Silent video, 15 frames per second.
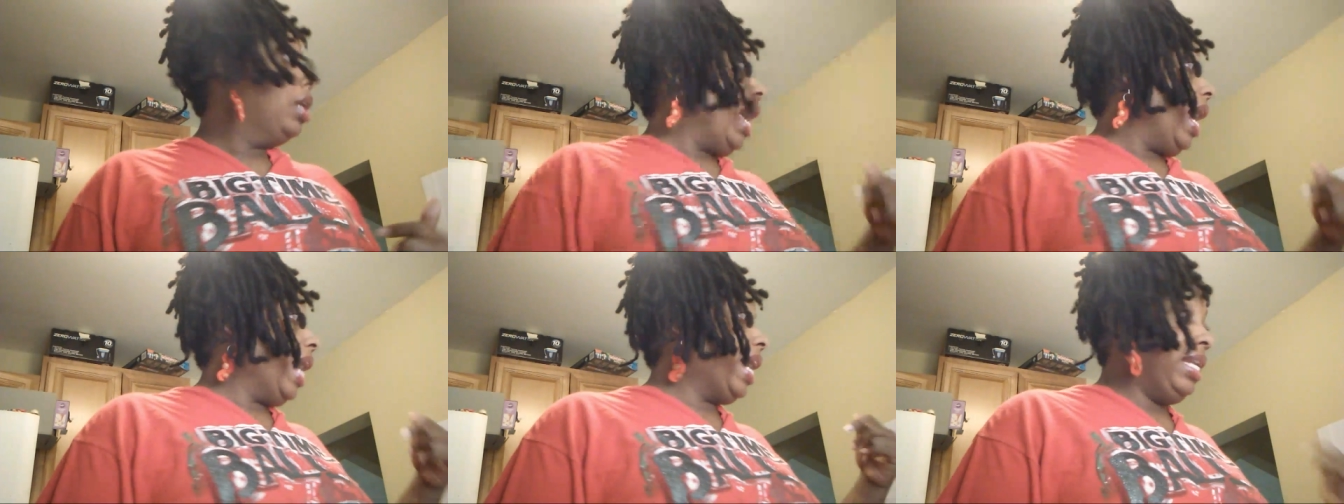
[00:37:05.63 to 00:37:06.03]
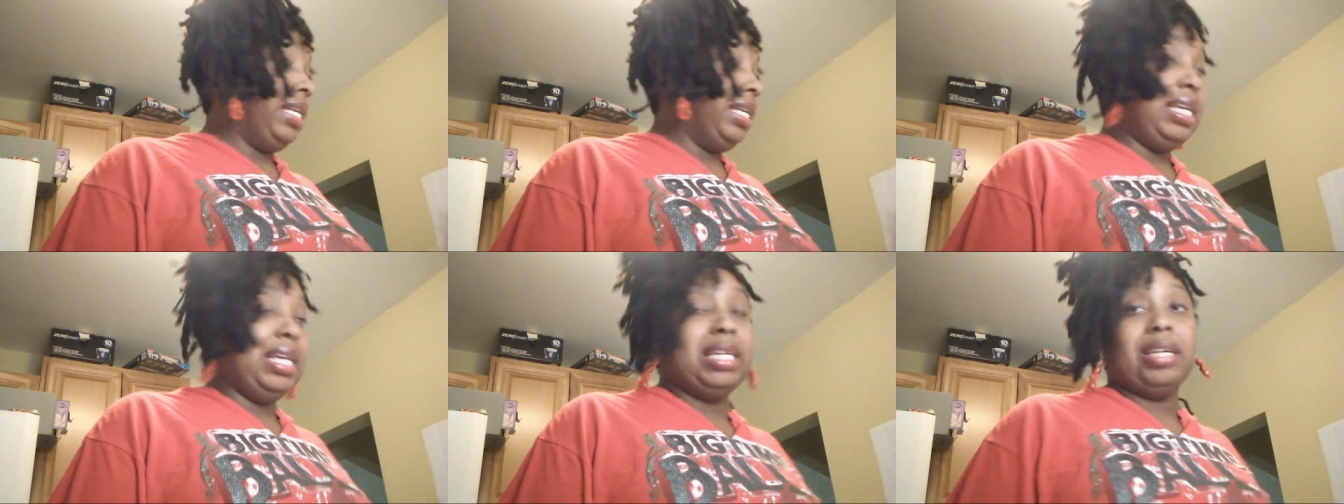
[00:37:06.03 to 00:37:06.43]
I got to
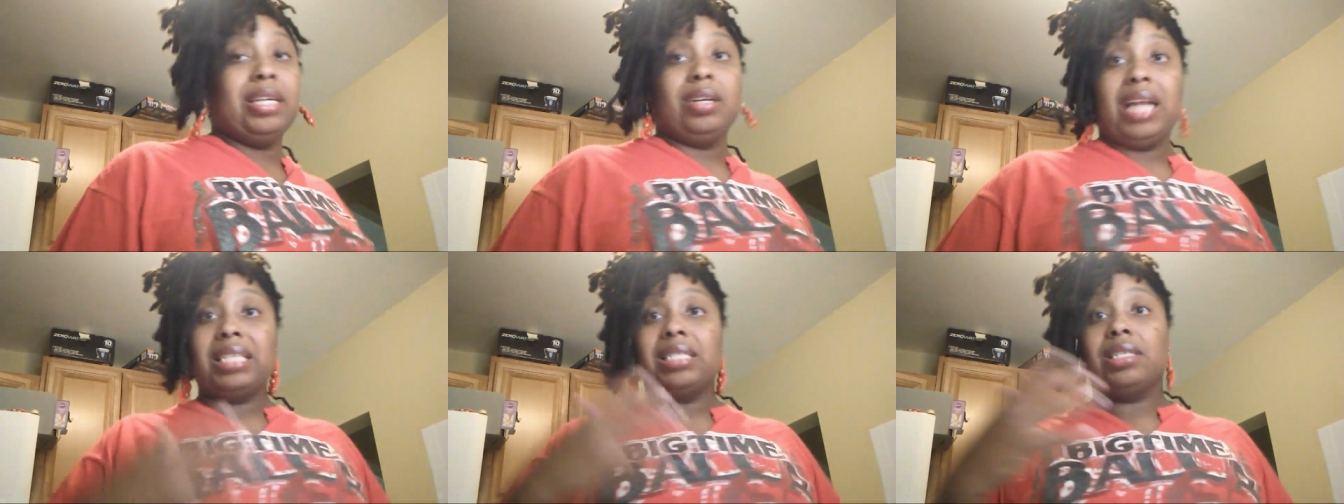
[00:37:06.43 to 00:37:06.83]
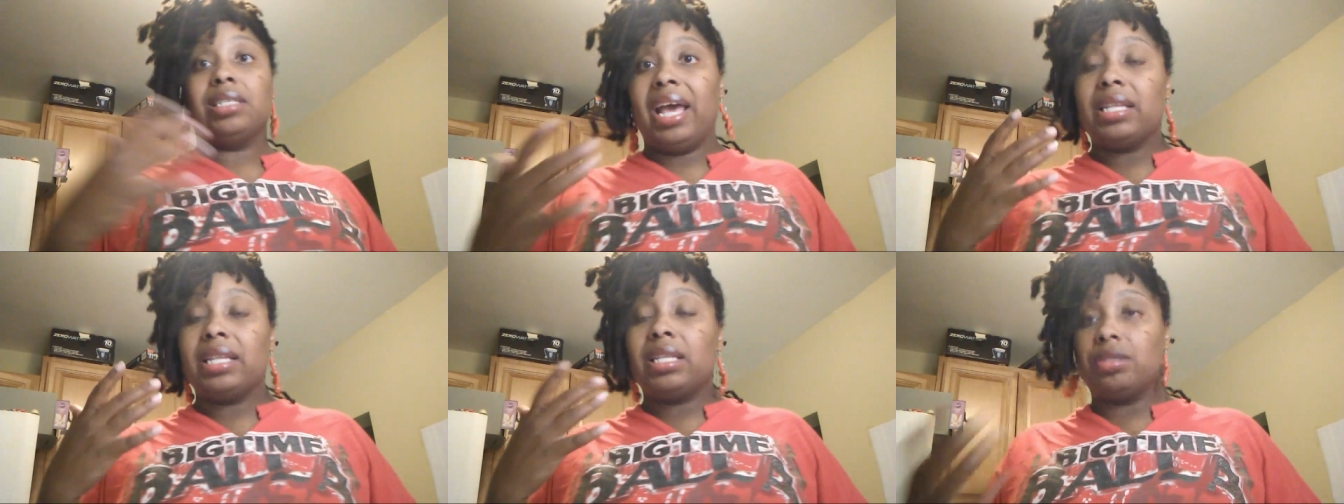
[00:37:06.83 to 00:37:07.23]
get dinner, and I still
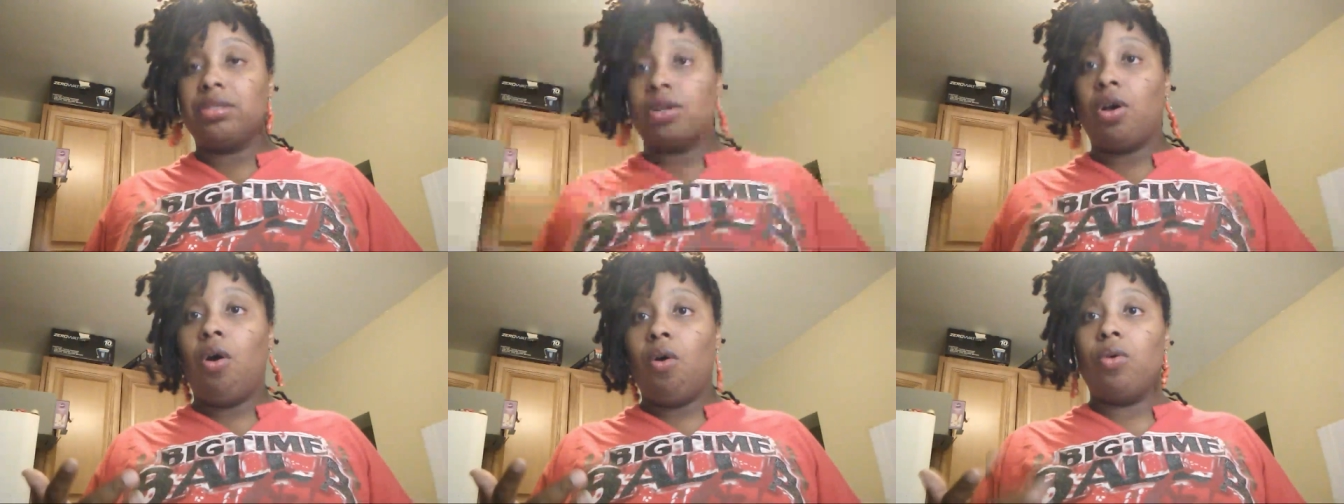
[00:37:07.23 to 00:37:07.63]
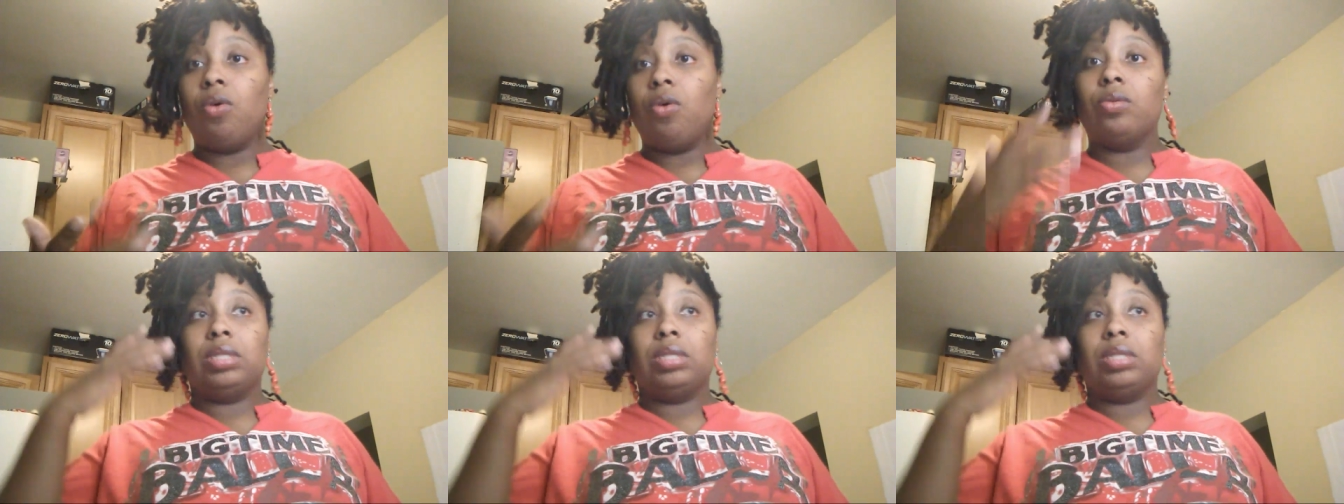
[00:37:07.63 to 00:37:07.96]
had this goal